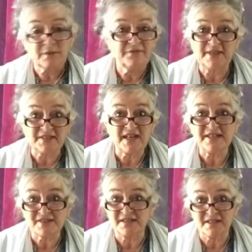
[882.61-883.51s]

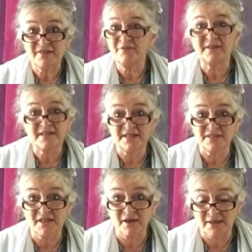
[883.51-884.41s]
Fantastic,
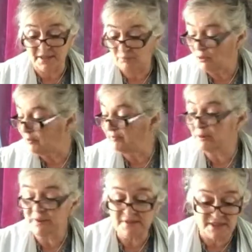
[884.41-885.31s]
fantastic ironing board,
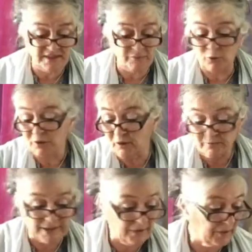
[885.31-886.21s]
built-in sleeve board, long
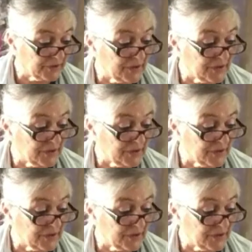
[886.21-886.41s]
parallel